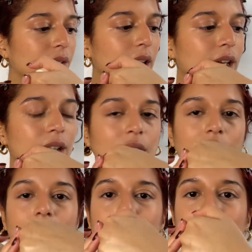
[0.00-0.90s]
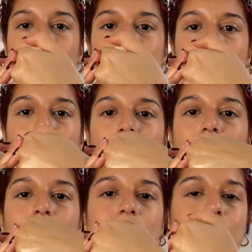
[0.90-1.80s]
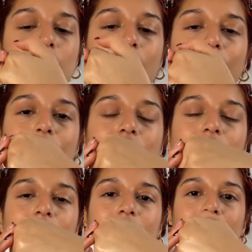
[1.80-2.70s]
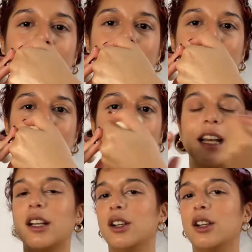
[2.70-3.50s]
Like, look, my entire hand now is like